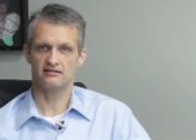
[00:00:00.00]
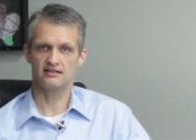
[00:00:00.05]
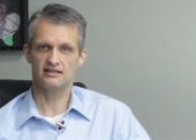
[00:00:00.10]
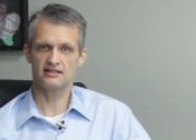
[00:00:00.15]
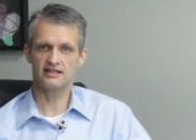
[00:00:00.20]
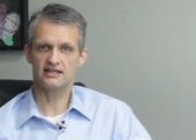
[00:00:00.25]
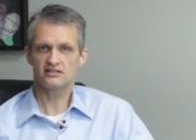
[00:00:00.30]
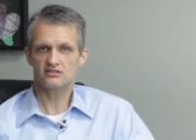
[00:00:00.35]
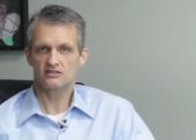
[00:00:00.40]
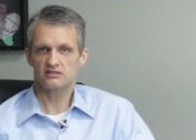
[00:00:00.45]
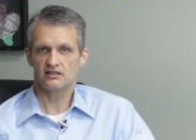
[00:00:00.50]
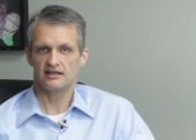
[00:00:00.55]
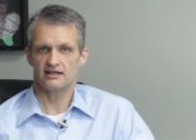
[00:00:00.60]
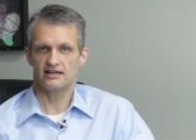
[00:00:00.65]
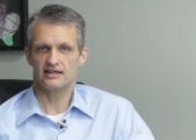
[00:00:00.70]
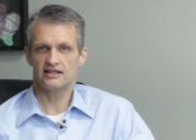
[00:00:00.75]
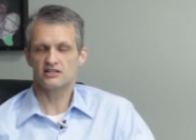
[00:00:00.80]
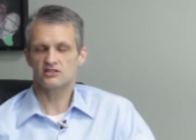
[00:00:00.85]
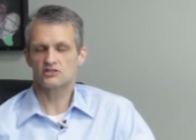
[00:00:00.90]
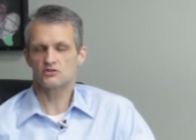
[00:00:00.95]
It is, it
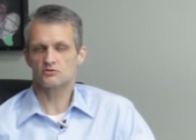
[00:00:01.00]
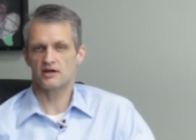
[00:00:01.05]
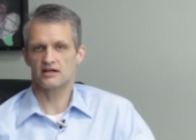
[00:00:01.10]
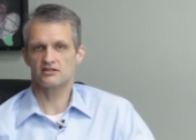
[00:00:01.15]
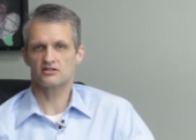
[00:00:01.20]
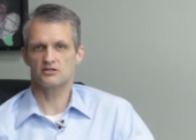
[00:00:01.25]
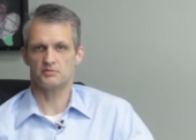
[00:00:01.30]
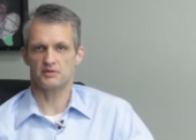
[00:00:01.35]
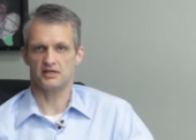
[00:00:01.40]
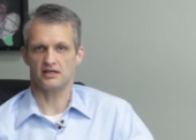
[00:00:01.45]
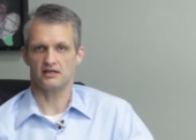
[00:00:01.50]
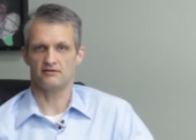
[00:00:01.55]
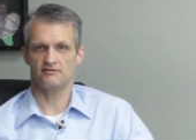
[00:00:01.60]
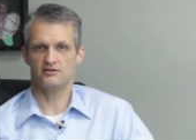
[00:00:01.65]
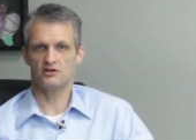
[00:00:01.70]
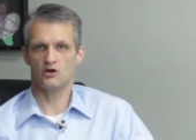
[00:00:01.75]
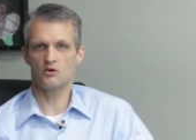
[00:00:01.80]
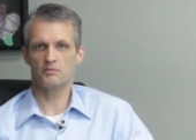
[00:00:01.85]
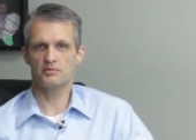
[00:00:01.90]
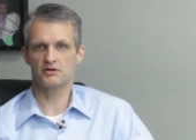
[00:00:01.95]
is a recipe. If
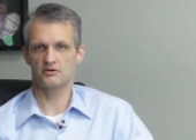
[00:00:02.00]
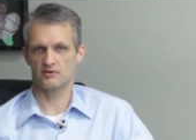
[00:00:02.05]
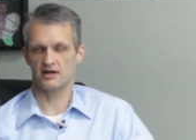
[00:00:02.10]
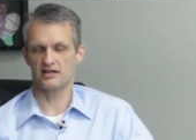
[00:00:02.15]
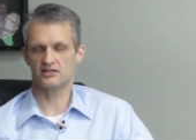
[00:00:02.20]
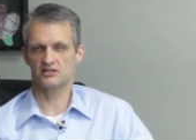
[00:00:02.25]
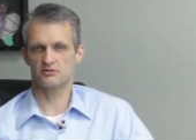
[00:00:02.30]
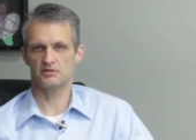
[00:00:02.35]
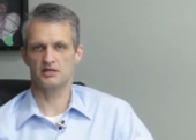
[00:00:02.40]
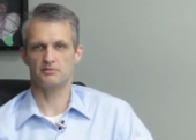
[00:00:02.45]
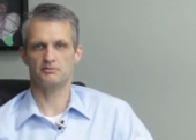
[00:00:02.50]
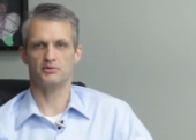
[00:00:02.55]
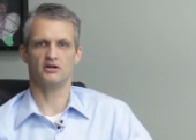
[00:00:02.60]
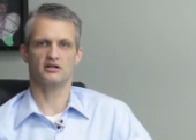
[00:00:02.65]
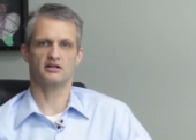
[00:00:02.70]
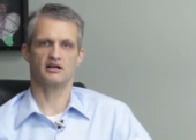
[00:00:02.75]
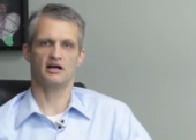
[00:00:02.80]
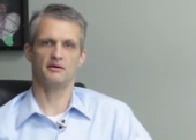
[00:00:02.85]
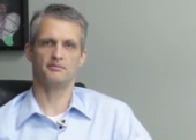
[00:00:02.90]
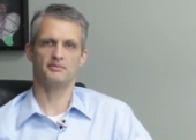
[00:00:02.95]
you open a recipe
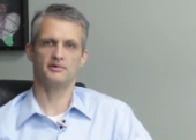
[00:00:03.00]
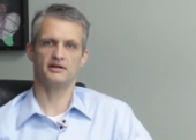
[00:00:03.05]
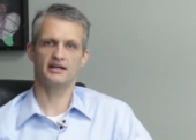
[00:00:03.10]
book up,